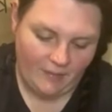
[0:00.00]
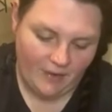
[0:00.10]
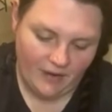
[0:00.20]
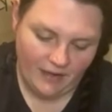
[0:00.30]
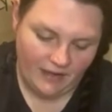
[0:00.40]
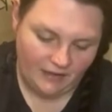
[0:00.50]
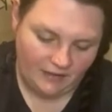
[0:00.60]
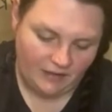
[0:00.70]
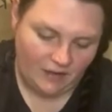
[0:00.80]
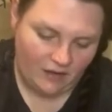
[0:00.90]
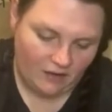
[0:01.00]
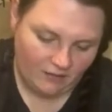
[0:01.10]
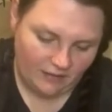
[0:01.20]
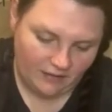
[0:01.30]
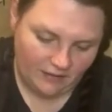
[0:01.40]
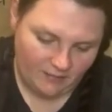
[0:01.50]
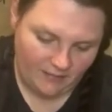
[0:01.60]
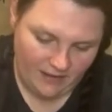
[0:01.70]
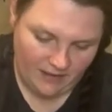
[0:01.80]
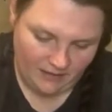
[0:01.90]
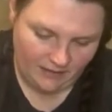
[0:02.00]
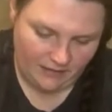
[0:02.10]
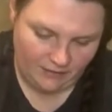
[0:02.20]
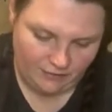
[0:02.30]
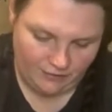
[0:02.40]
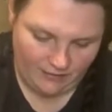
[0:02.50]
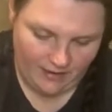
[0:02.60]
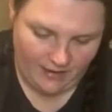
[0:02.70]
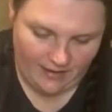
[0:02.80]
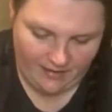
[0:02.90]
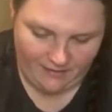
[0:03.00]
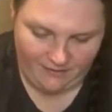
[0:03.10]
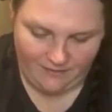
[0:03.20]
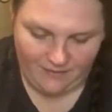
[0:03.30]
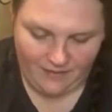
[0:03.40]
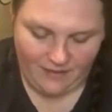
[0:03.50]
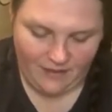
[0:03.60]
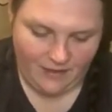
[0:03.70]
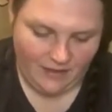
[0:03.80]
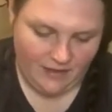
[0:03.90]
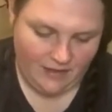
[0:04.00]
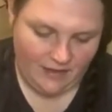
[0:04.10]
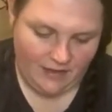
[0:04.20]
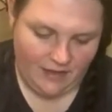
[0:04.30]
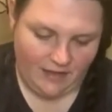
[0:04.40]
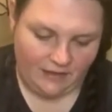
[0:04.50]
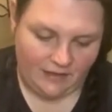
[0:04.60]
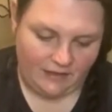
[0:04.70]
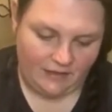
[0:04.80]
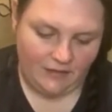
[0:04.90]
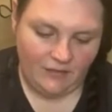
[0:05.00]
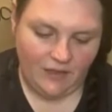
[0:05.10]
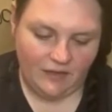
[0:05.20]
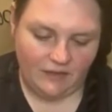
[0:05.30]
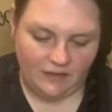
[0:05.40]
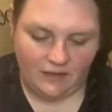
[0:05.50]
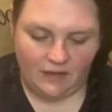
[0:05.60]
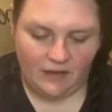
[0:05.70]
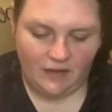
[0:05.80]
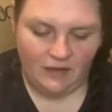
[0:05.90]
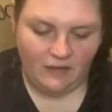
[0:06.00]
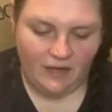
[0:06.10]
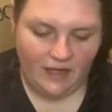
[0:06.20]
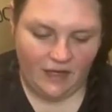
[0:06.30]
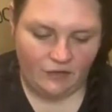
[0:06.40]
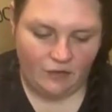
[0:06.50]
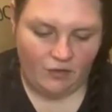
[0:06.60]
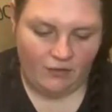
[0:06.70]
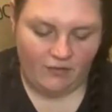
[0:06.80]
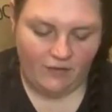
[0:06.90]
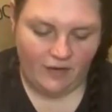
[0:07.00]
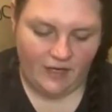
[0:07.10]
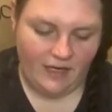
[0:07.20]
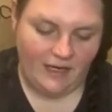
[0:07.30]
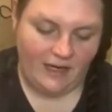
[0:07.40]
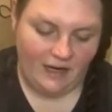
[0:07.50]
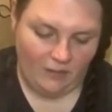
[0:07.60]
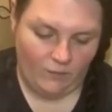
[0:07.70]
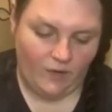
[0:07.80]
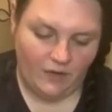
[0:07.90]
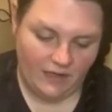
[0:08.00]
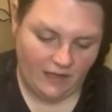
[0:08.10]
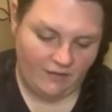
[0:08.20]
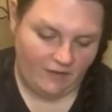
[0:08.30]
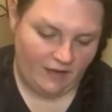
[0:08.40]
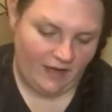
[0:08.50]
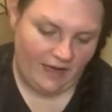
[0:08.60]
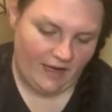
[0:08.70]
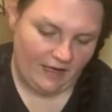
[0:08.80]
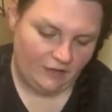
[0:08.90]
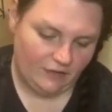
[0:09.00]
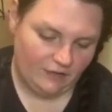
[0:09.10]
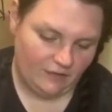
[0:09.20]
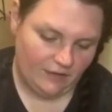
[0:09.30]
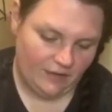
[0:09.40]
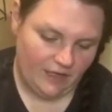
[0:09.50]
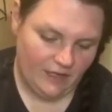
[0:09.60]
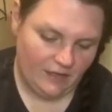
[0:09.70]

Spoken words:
part is always the biggest issue I have. It's because sometimes there's a little edge over it, and we're gonna get rid of that edge, don't worry.